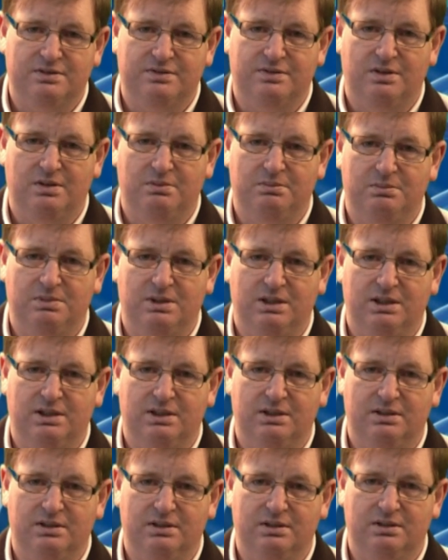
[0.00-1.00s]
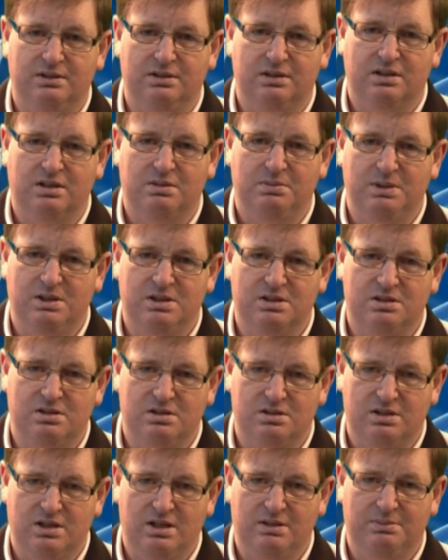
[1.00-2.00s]
from the
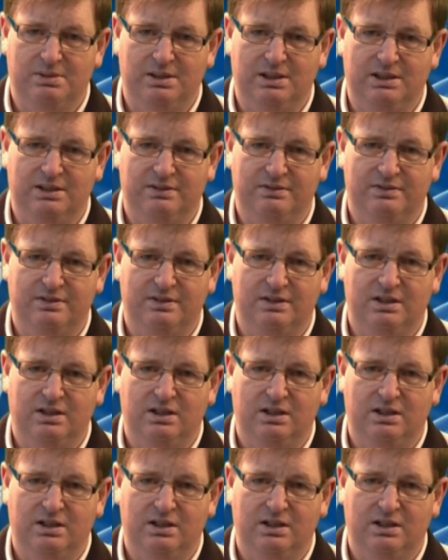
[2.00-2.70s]
commissioners, I believe.